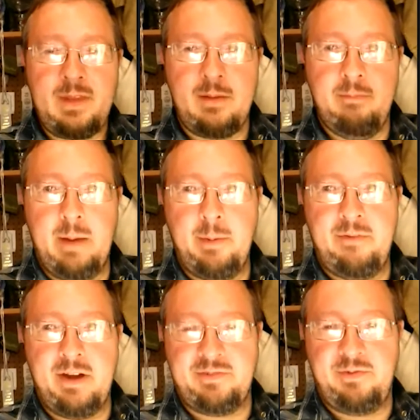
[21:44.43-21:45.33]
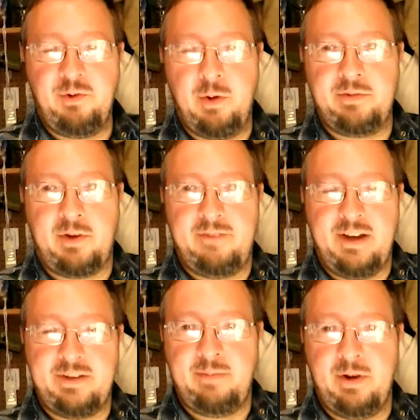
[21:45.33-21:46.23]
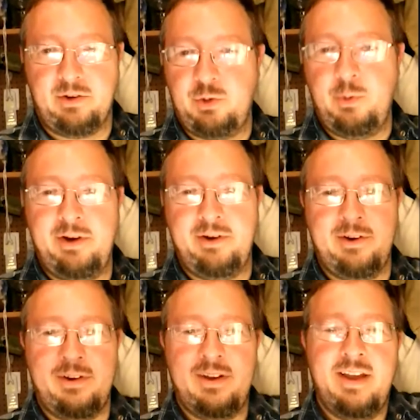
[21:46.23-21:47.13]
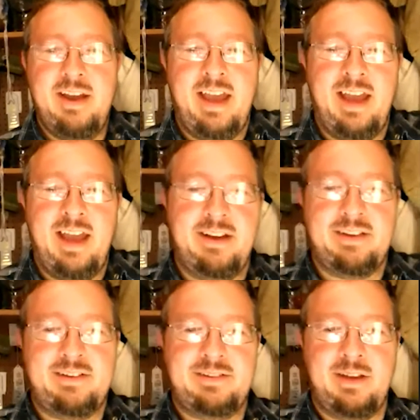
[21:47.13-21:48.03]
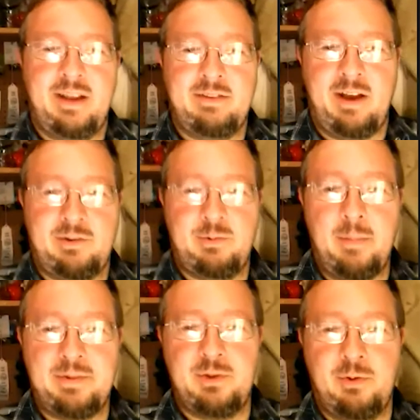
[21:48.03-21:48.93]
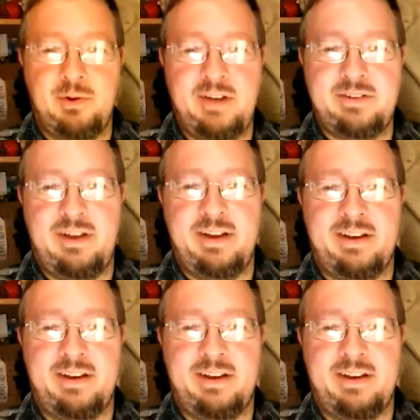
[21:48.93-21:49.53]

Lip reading: makeup effects forums on Facebook or Twitter, and swap stories and